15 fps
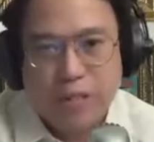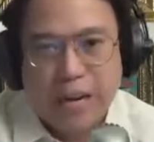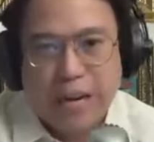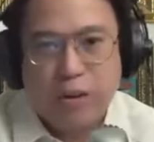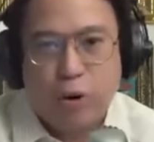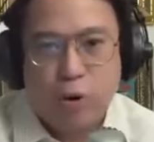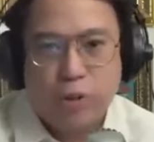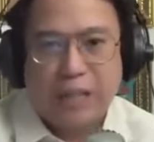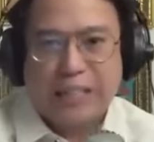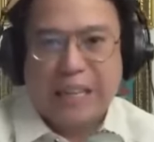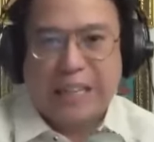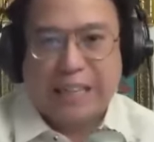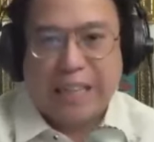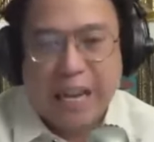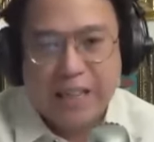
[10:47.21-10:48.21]
or not
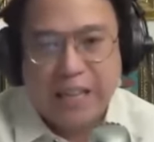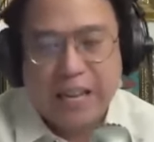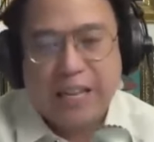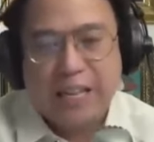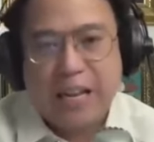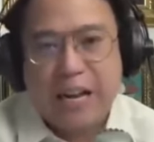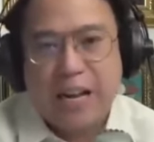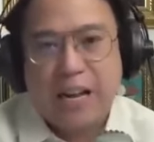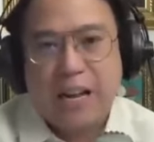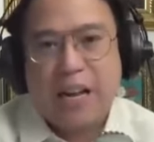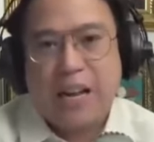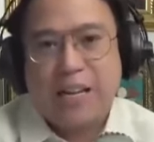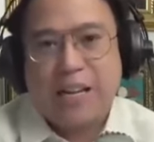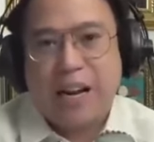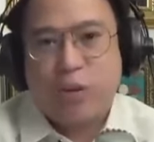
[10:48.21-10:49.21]
dictating
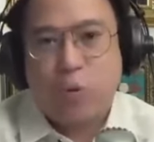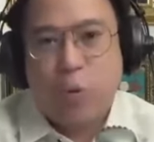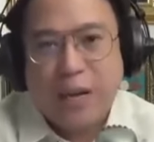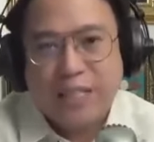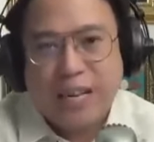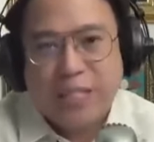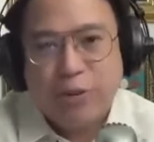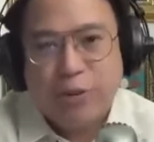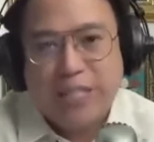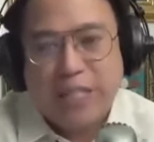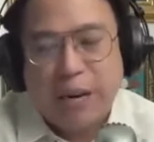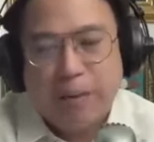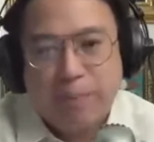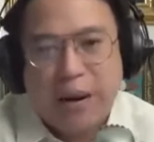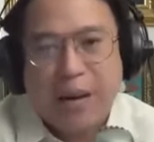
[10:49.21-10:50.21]
the
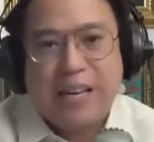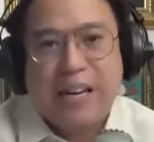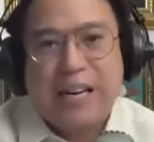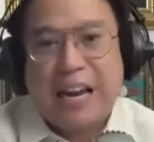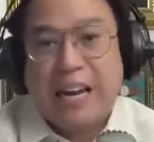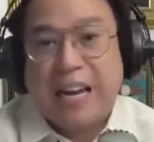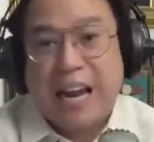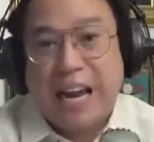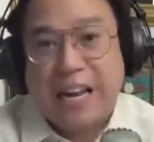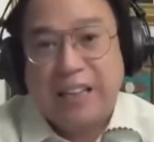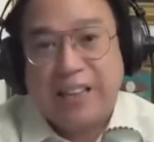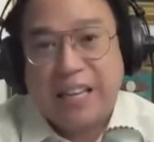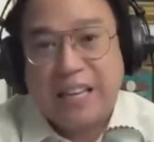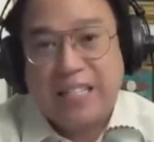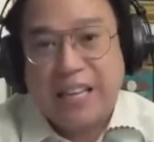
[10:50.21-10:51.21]
quasi-judicial body like
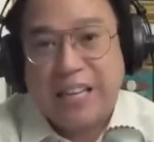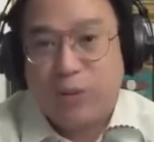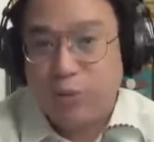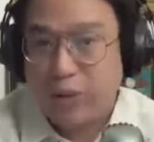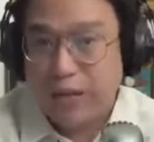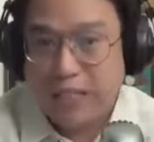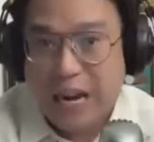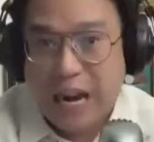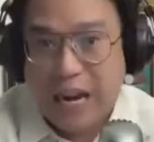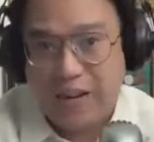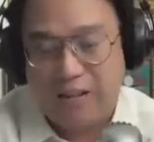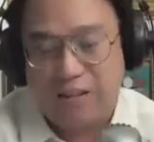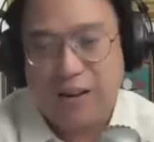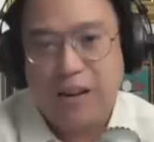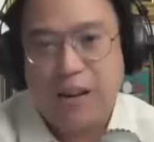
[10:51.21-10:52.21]
NTC to decide
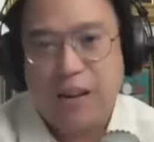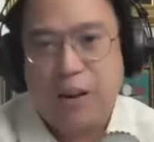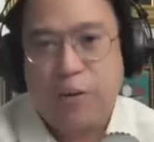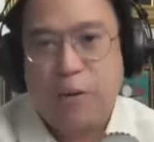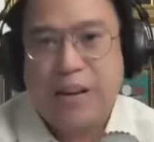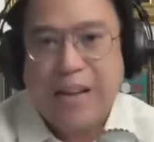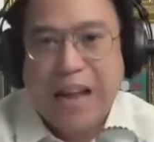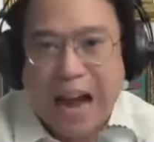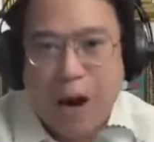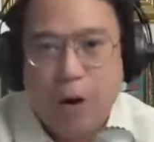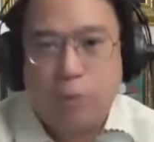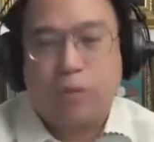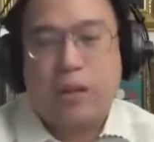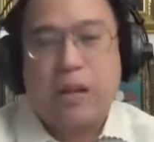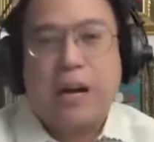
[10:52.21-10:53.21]

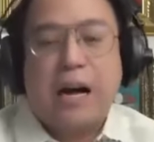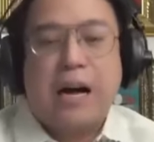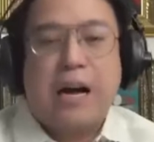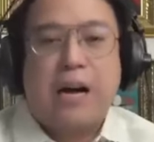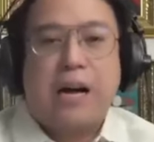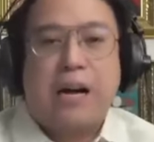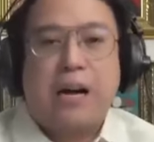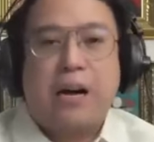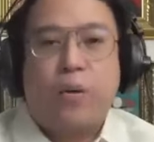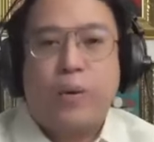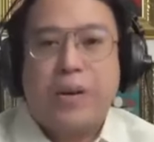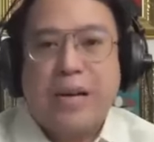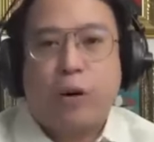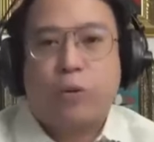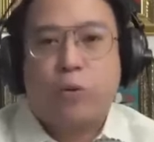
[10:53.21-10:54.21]

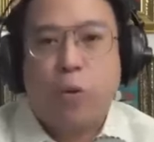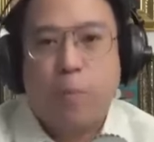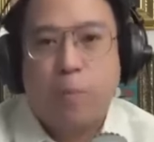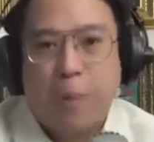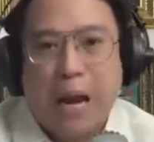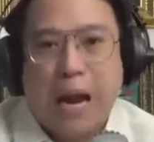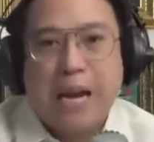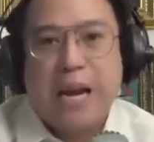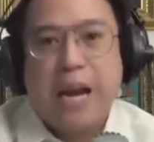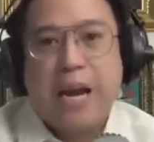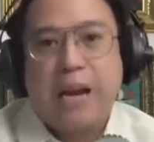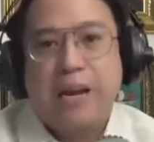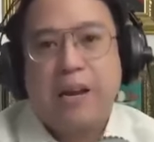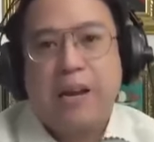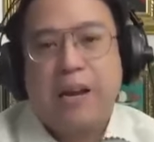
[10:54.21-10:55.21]
without
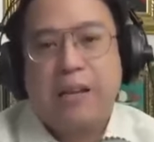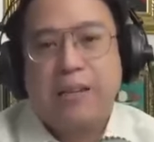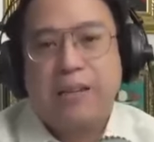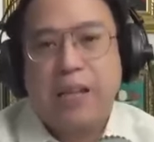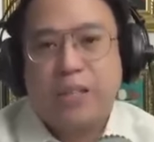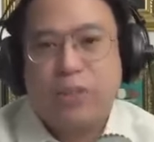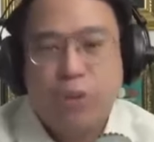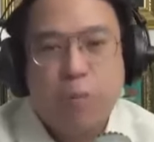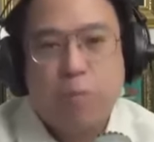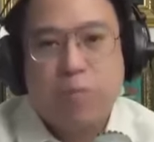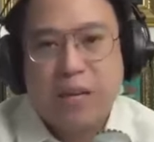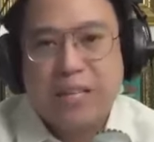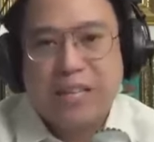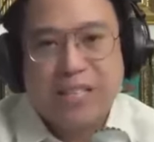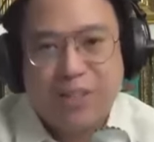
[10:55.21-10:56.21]
complying the due
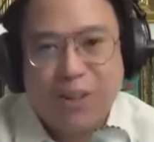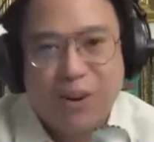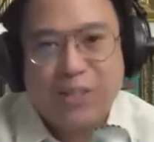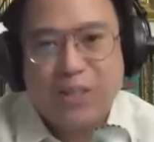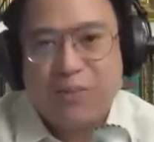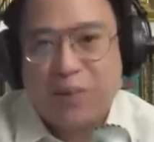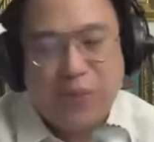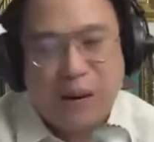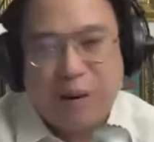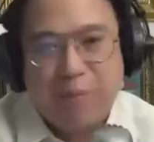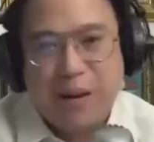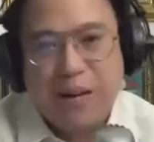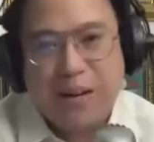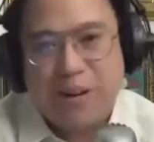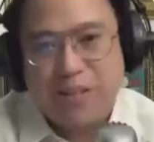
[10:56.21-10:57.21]
process clause of the
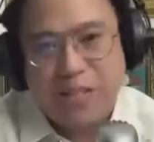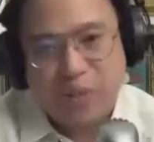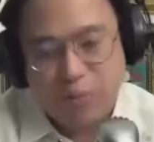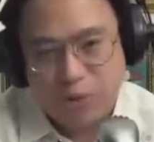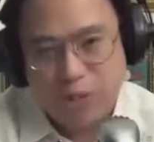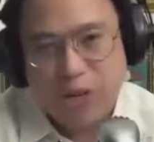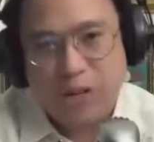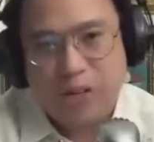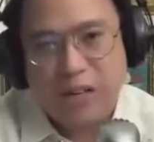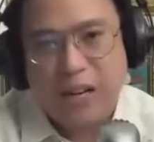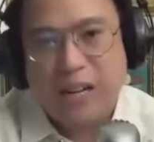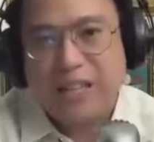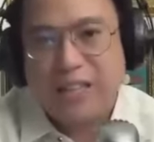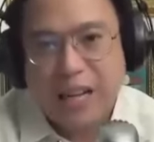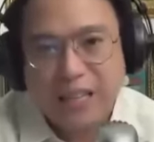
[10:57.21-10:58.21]
Philippine Constitution.
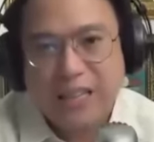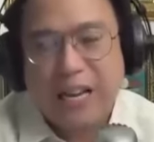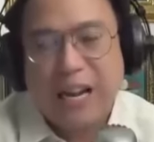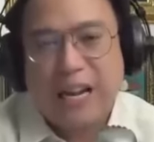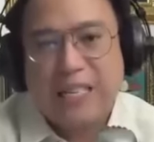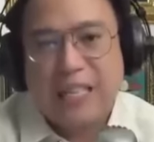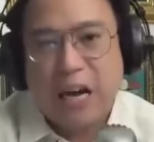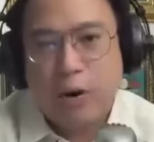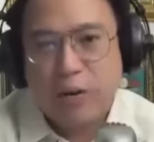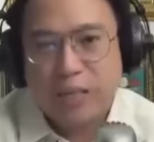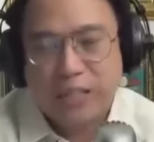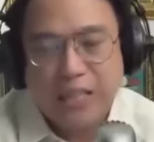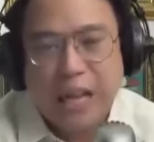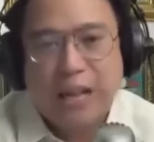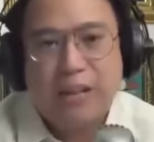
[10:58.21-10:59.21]
That is our
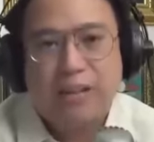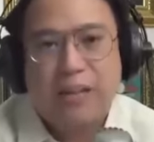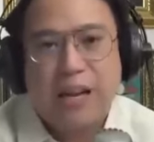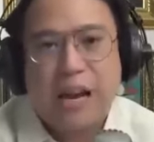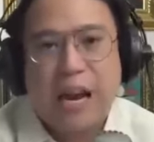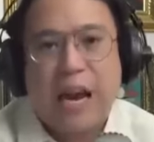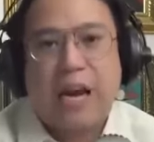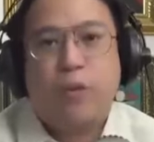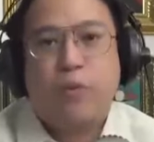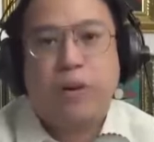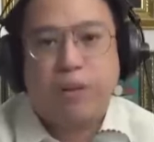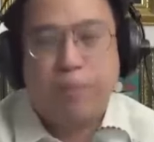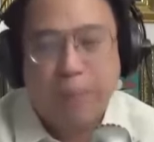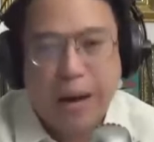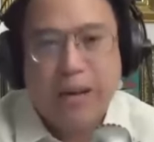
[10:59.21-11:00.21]
stand, and we
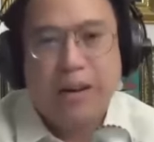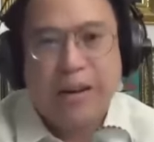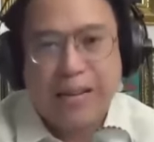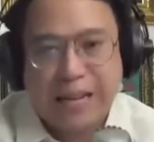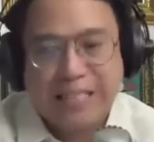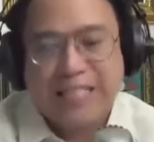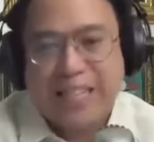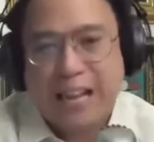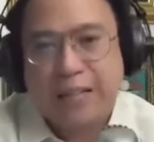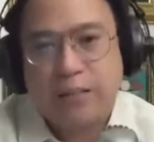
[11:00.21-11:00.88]
remain in that stand.